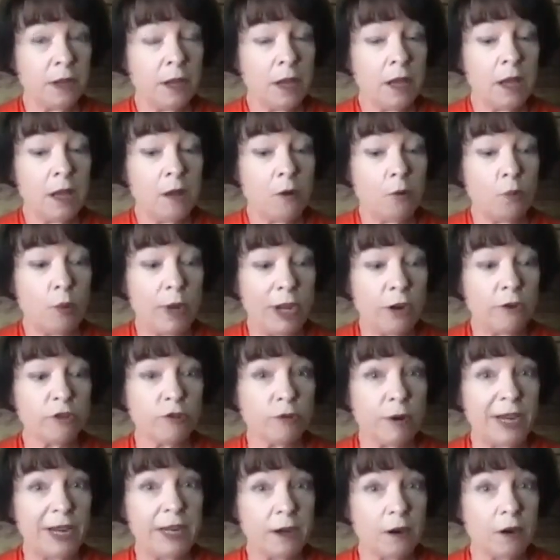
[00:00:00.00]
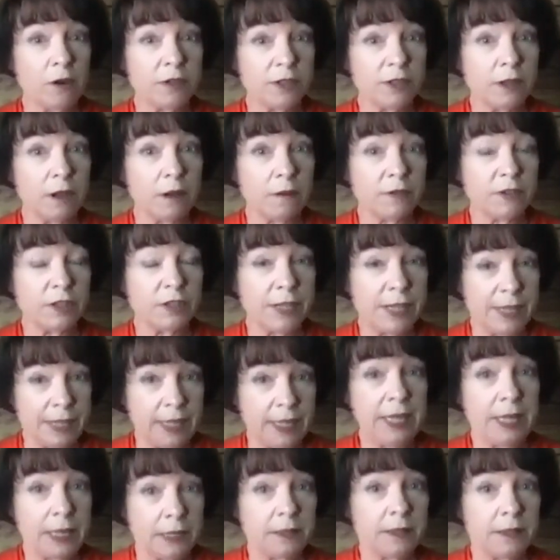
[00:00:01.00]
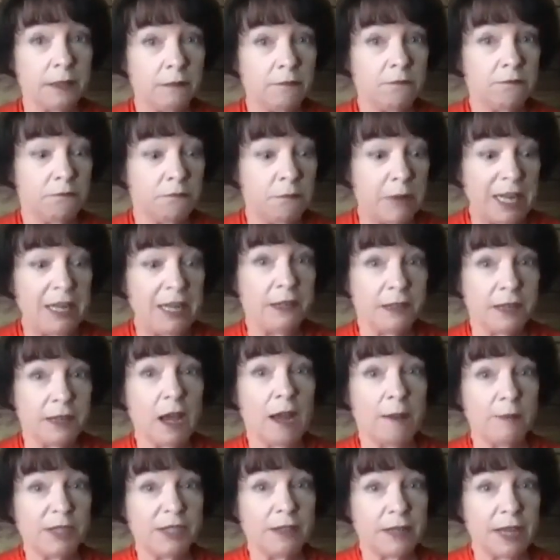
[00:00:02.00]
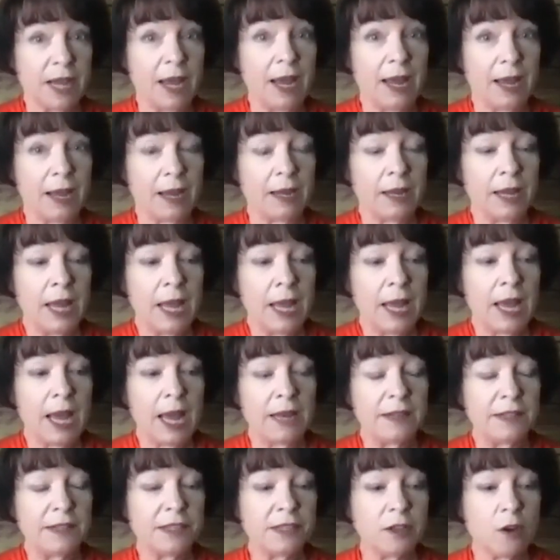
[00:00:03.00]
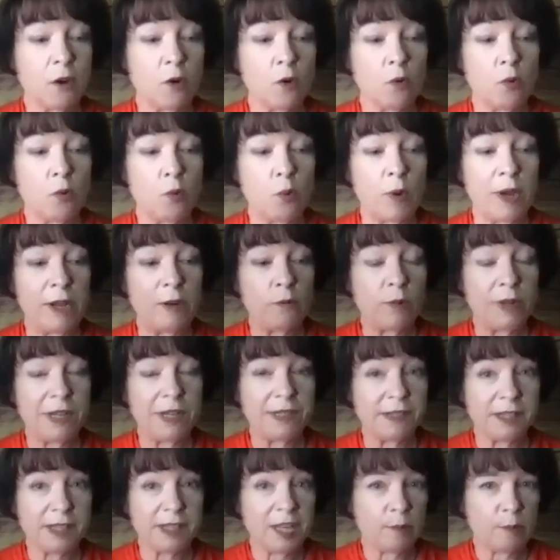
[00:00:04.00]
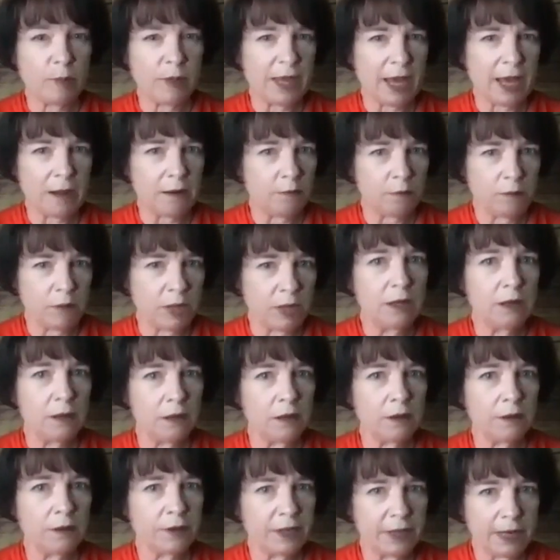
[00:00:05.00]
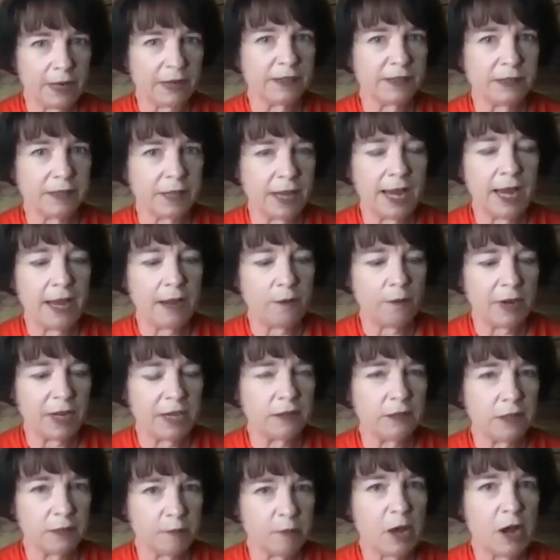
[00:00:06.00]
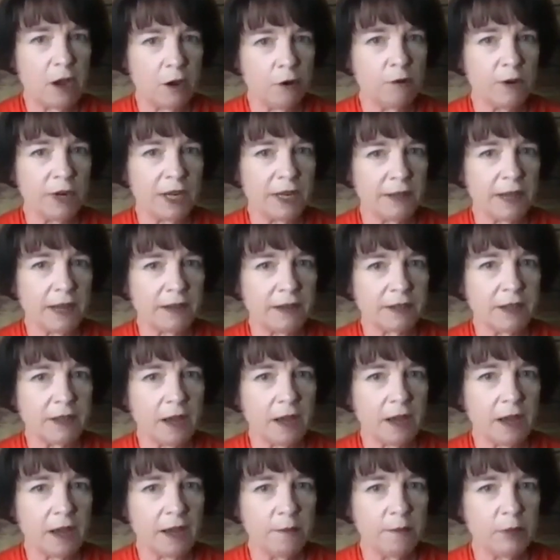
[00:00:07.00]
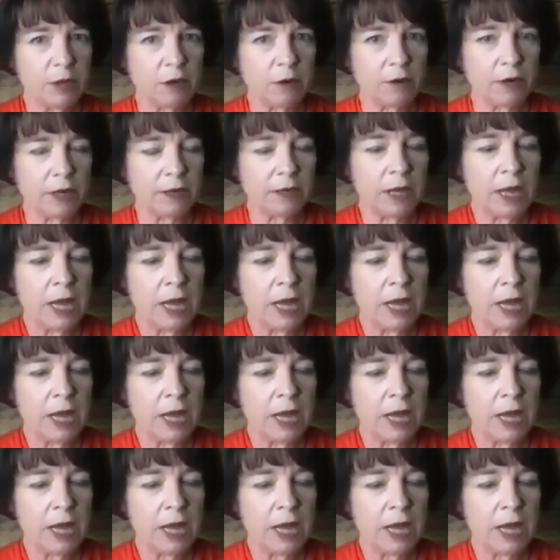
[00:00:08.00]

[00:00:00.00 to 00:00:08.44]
We are training ourselves to eat many times a day. And so when we skip that meal the next day, we end up hungry in that time period.